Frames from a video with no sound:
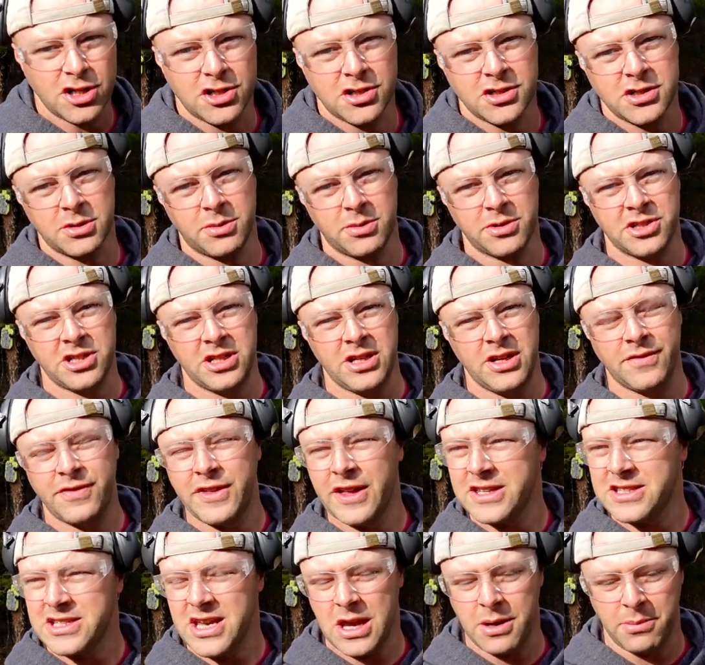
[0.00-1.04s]
And so we'll see if
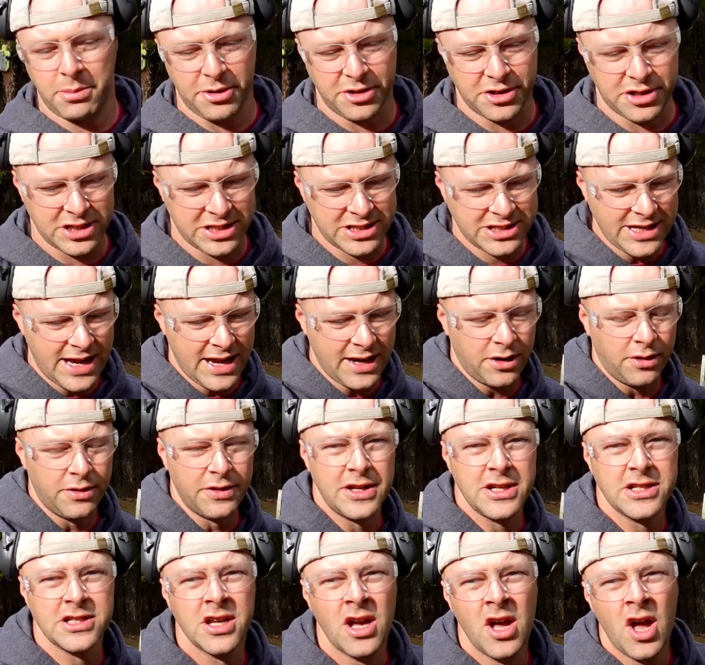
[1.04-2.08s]
that's able to cycle
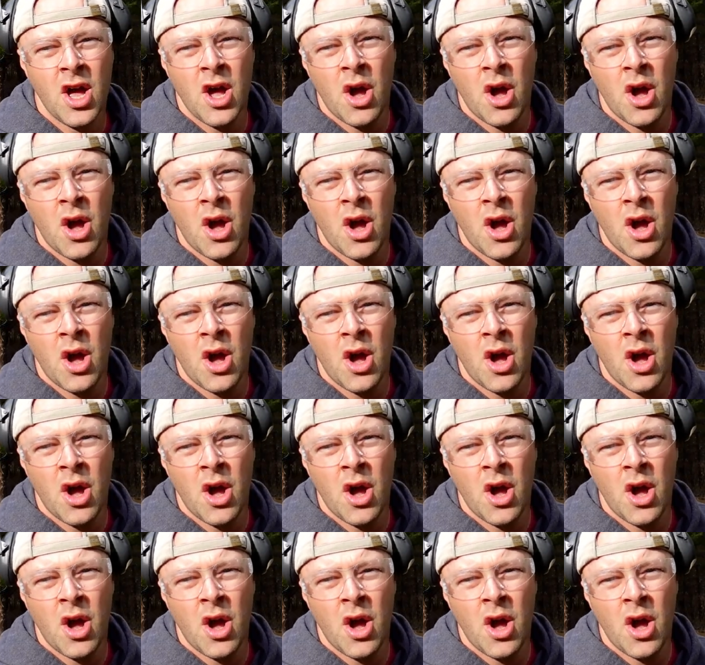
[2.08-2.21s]
this.